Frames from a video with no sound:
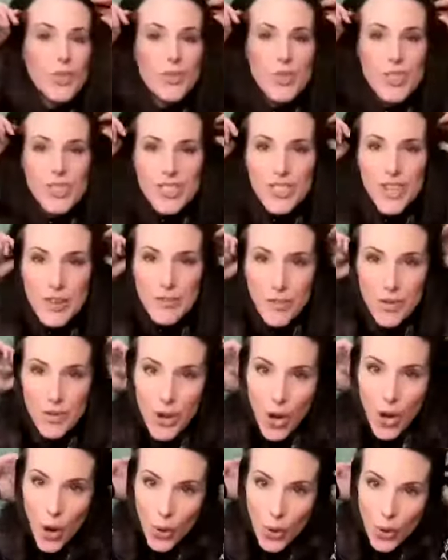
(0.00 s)
You just never
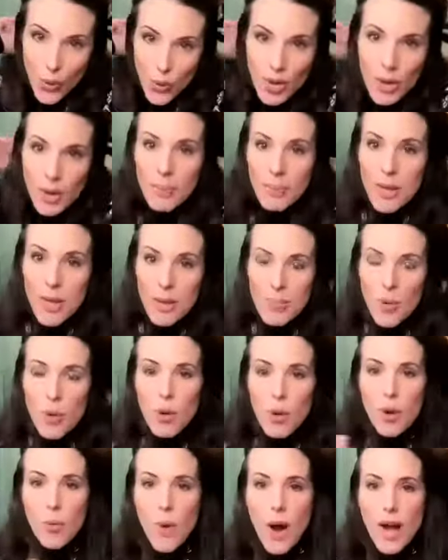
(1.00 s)
know. People
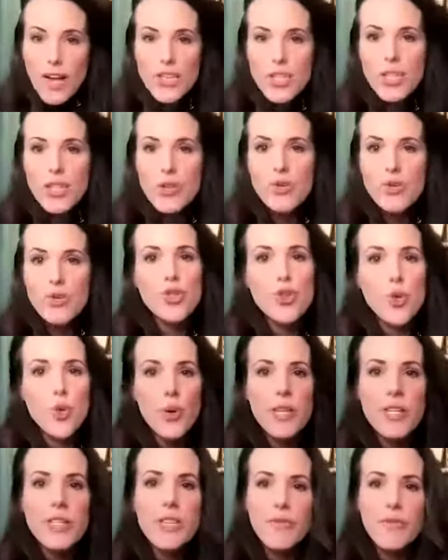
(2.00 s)
are watching your
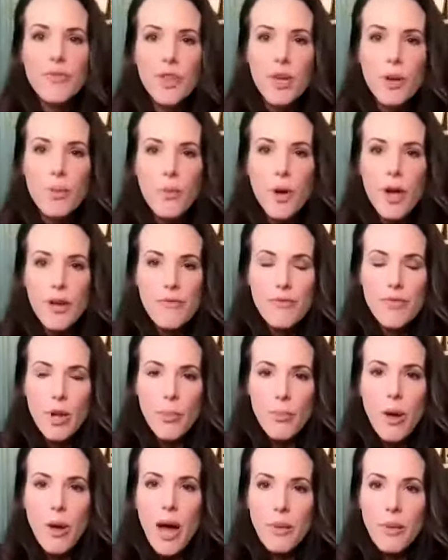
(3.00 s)
stories if they're
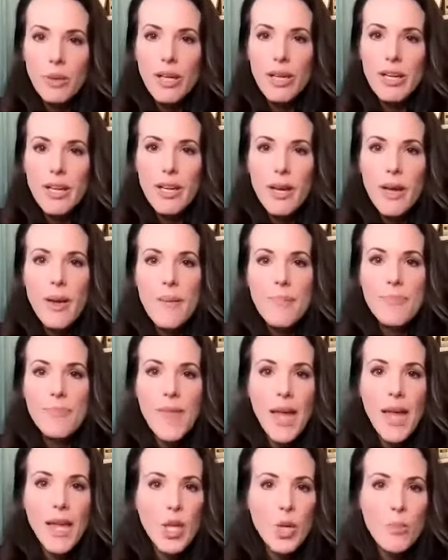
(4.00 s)
public,
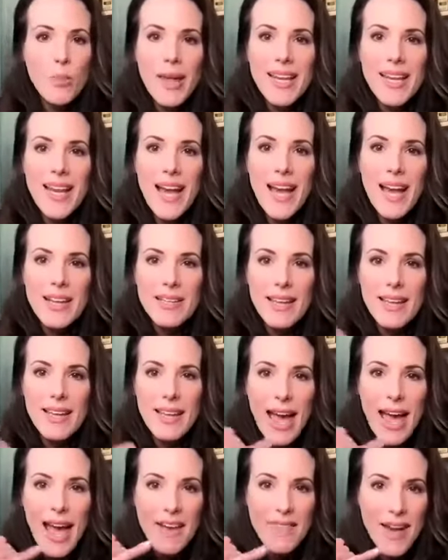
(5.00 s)
that you may not
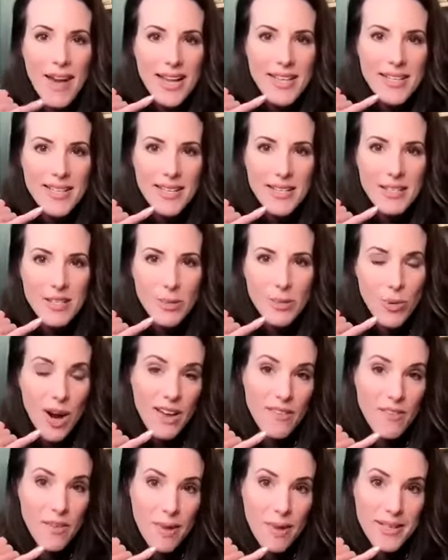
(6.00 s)
have access to
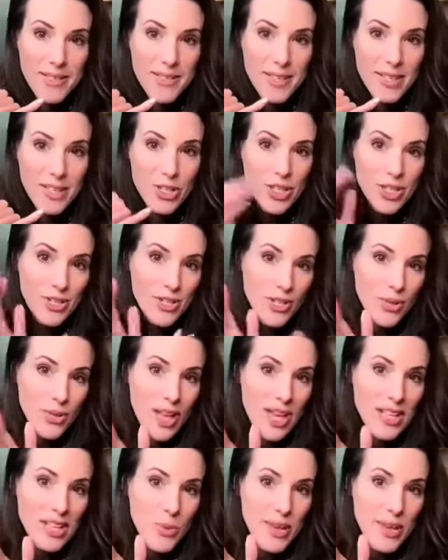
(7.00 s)
private message. So
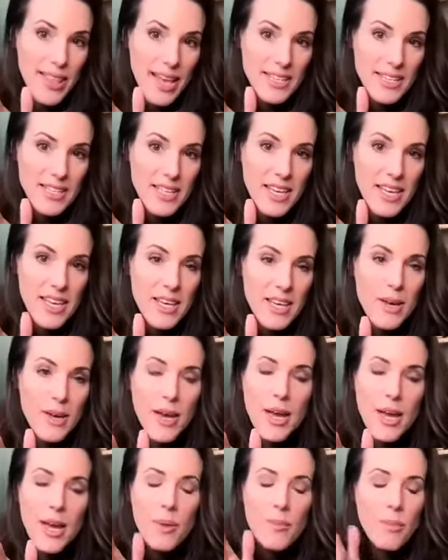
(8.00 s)
that's why that's key.
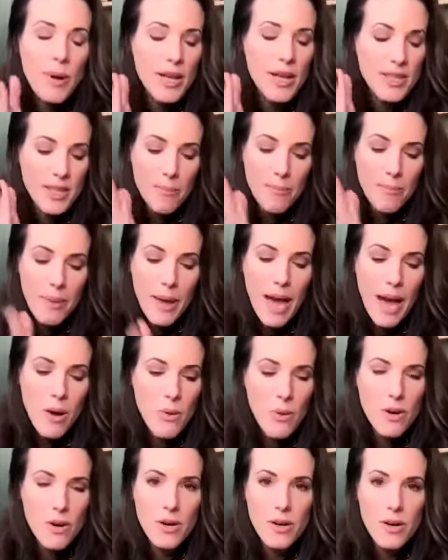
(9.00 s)
But the
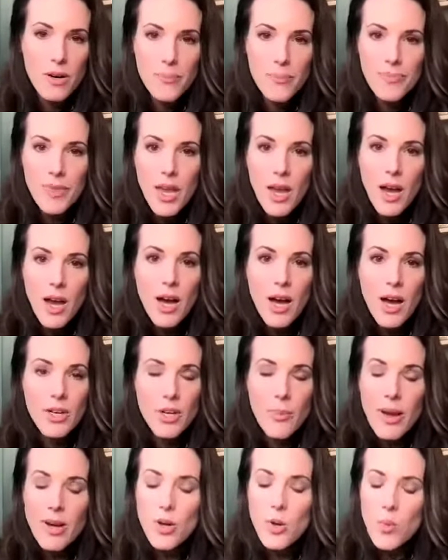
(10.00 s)
power, no
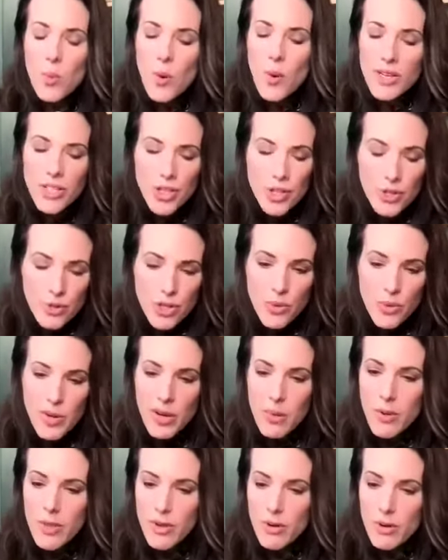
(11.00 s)
matter what you're
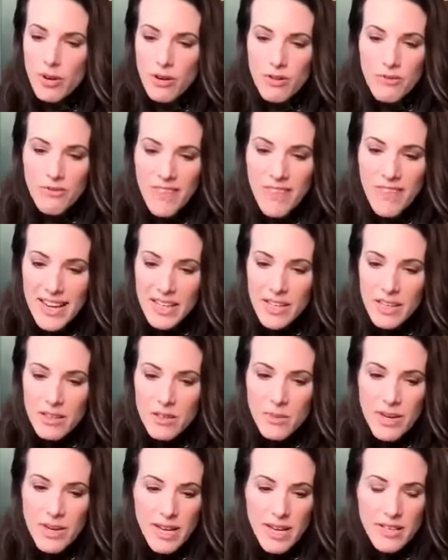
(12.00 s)
doing, whether you're inviting
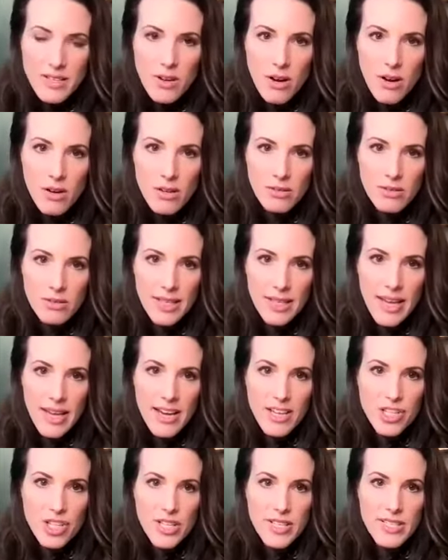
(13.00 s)
to a guest call, like
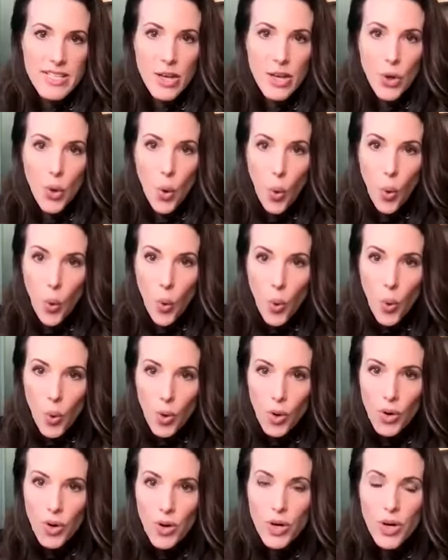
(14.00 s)
Ashley said,
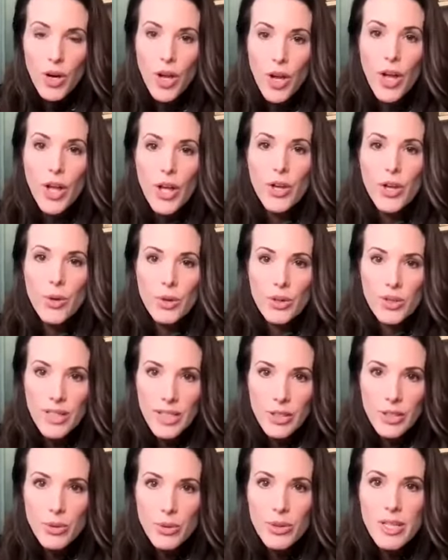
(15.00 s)
or you're
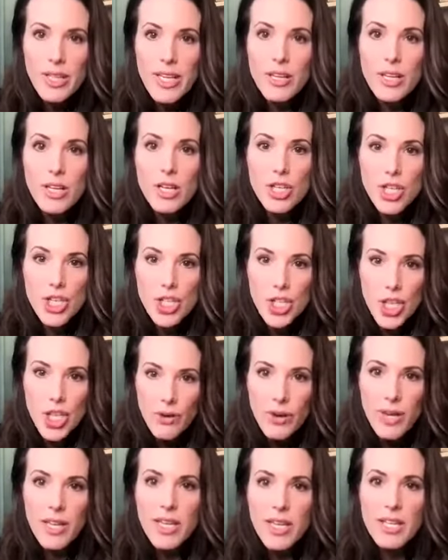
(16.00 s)
literally
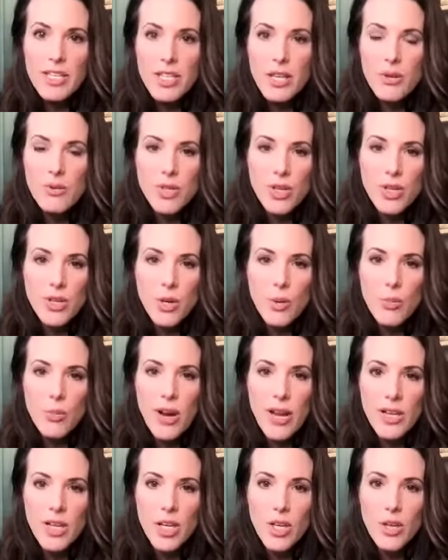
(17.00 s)
sharing ketones and you're
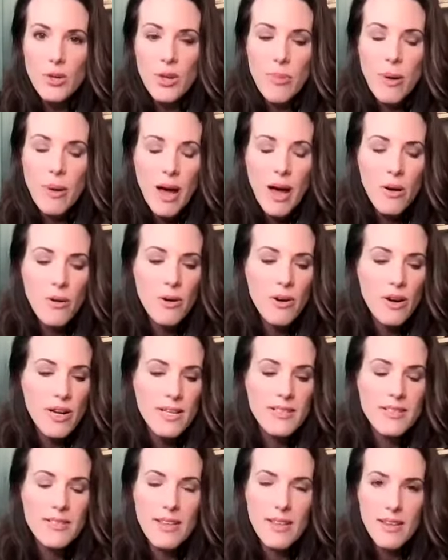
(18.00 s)
brand new, the power
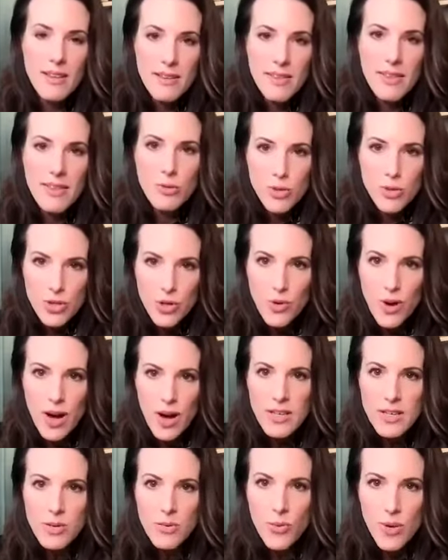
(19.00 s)
is in those
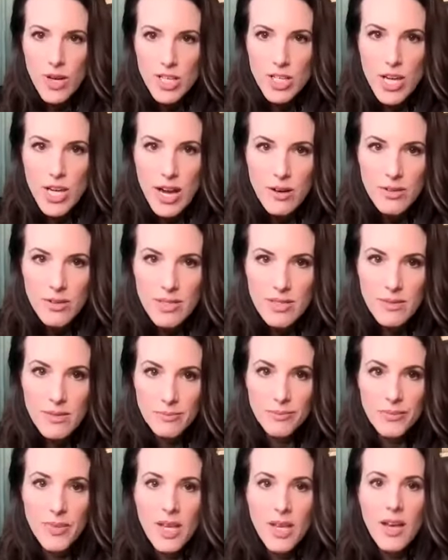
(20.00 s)
direct reach outs,
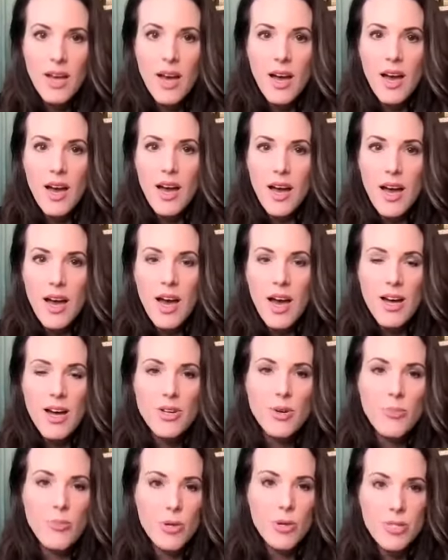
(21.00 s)

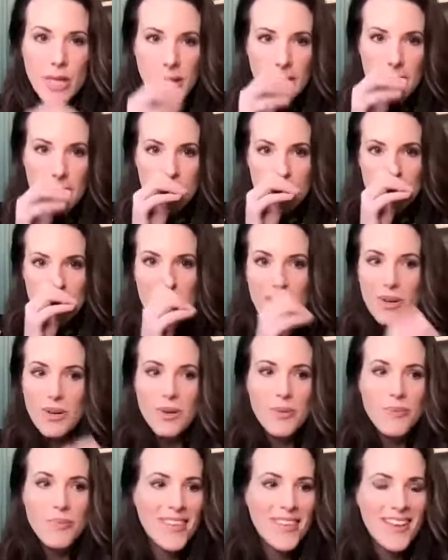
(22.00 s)
100%.
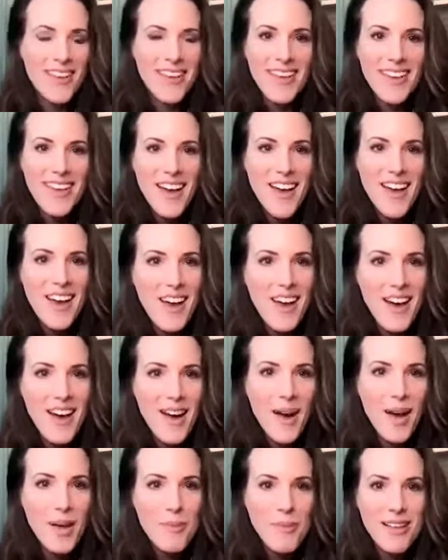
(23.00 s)
So
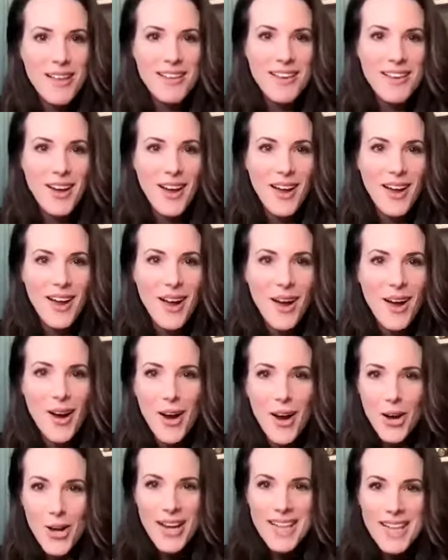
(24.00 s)
yeah, I mean,
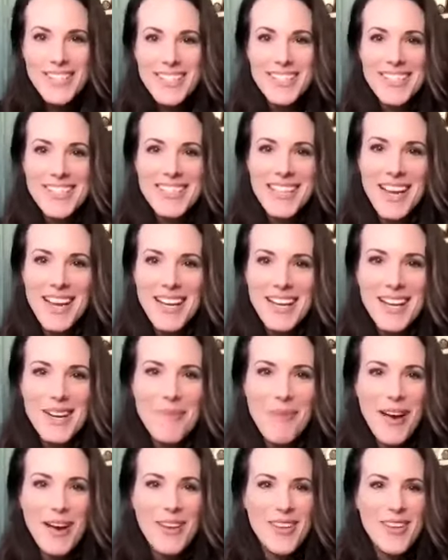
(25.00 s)
are you guys excited
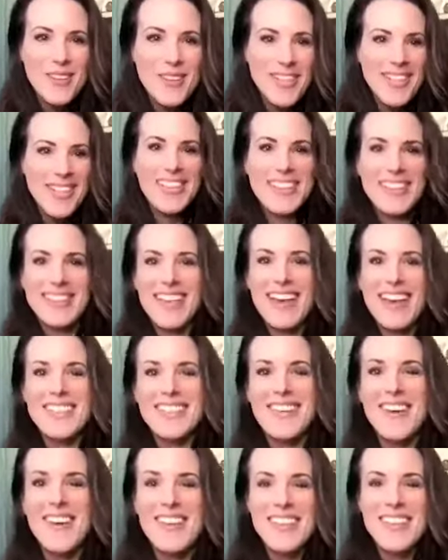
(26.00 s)
about using these
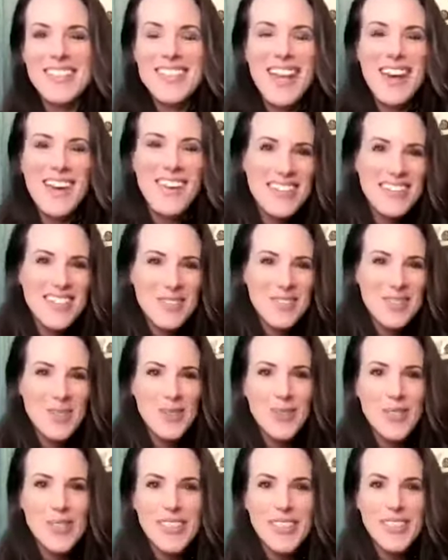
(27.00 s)
guest calls now as a
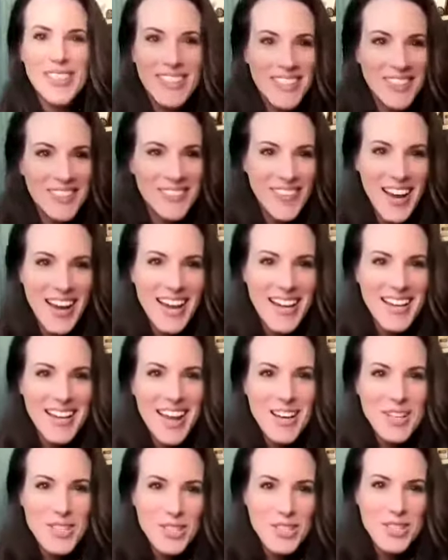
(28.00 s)
tool? Right?
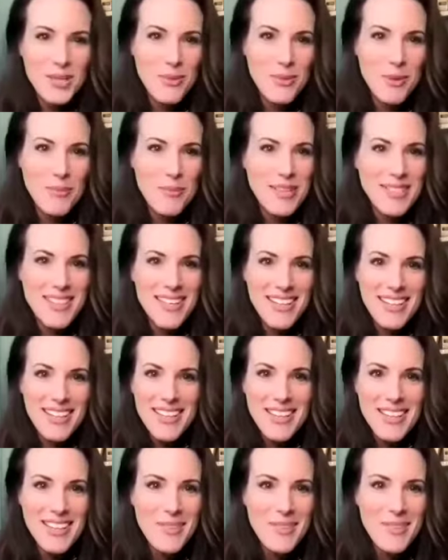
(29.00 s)
Ashley, did we miss
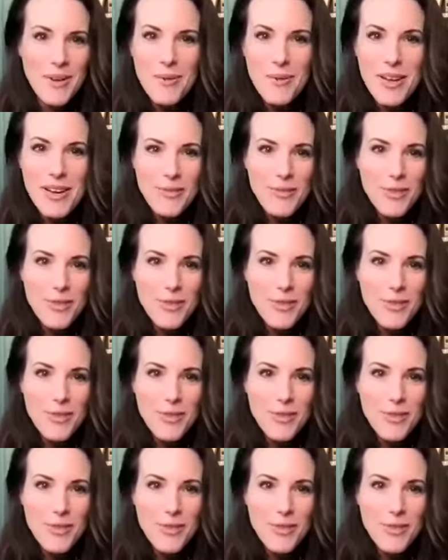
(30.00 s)
anything? We went over.